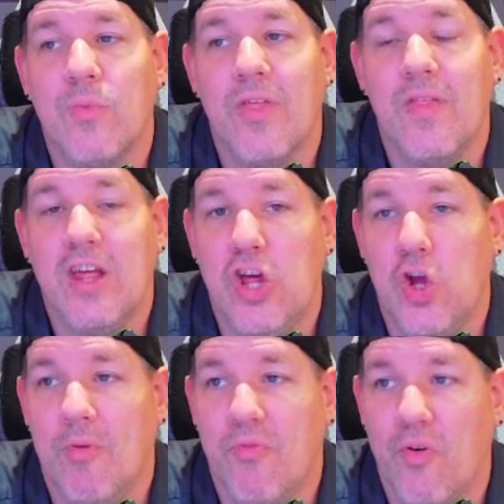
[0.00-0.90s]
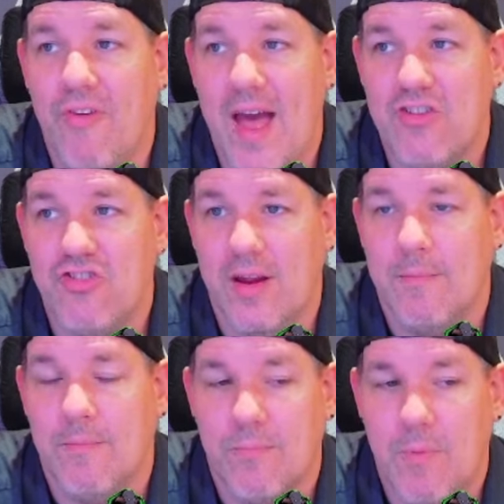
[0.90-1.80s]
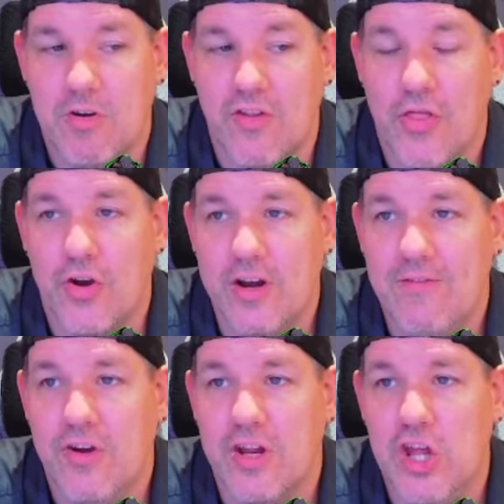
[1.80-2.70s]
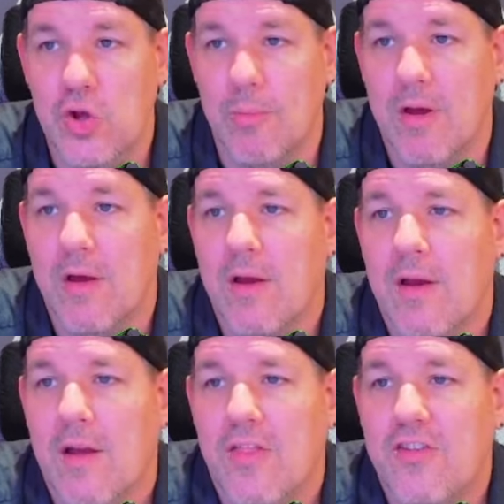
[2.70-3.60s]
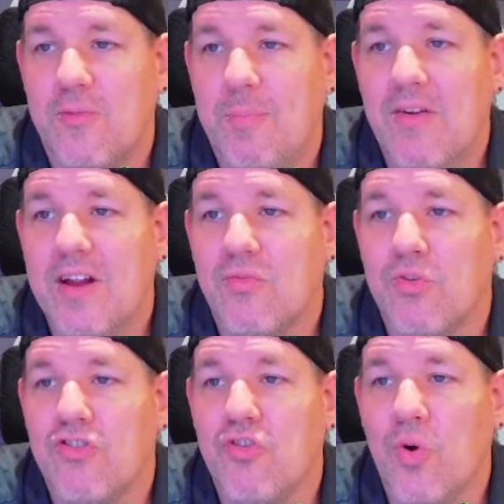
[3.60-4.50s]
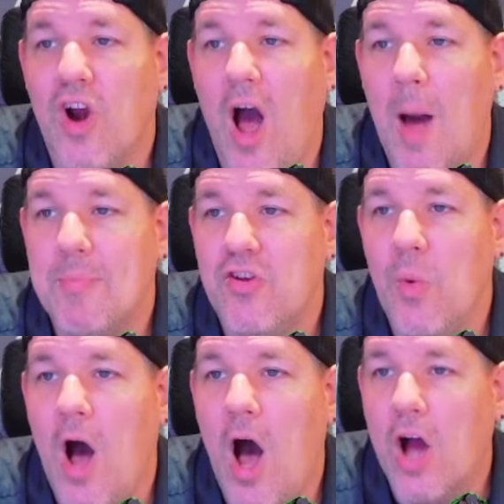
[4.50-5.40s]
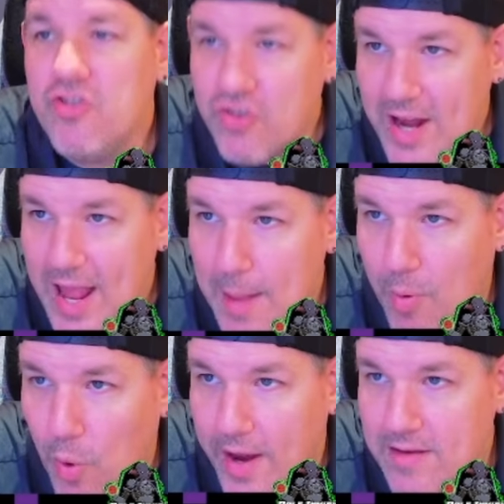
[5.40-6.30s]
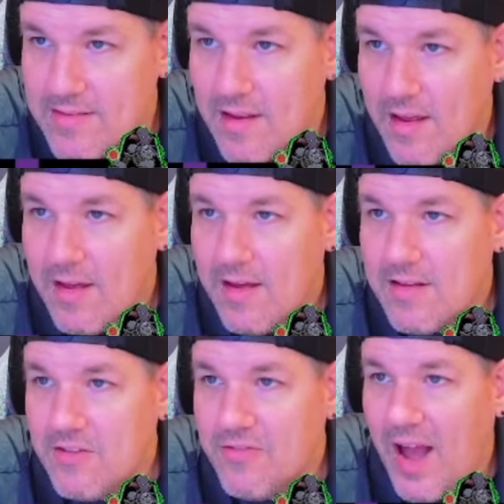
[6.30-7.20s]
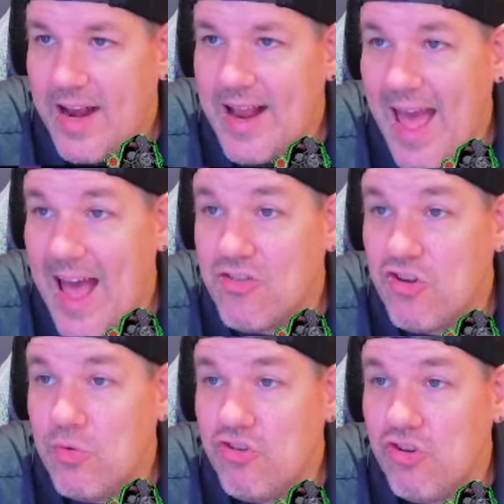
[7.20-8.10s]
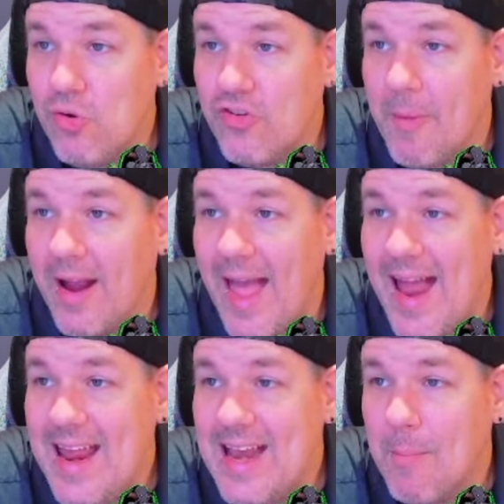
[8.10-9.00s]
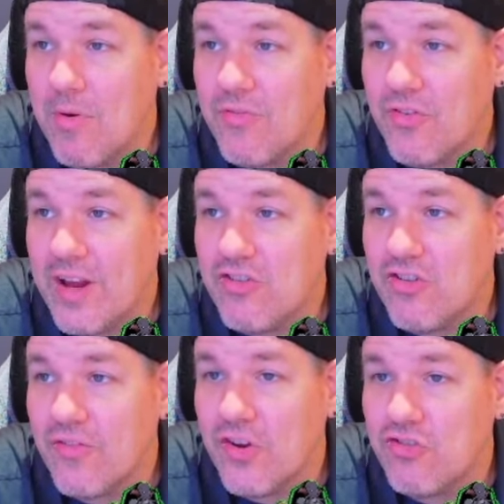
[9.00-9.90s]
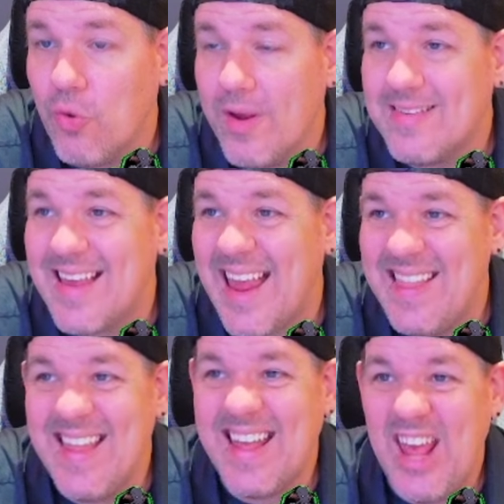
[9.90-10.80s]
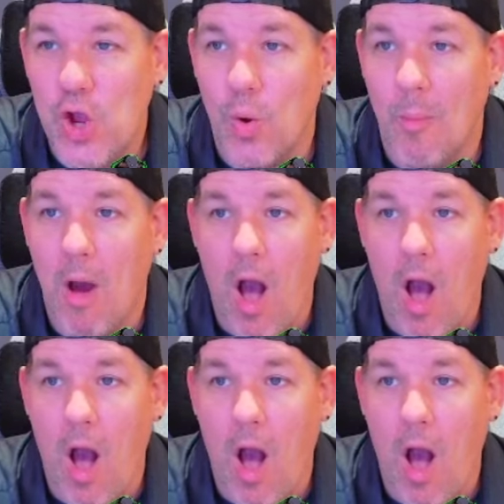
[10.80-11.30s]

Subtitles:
within the cube before vanishing. Remember, it's a 30-foot cube. The spirits restore up to 100 hit points, divided as you choose among any number of creatures of your choice in the cube.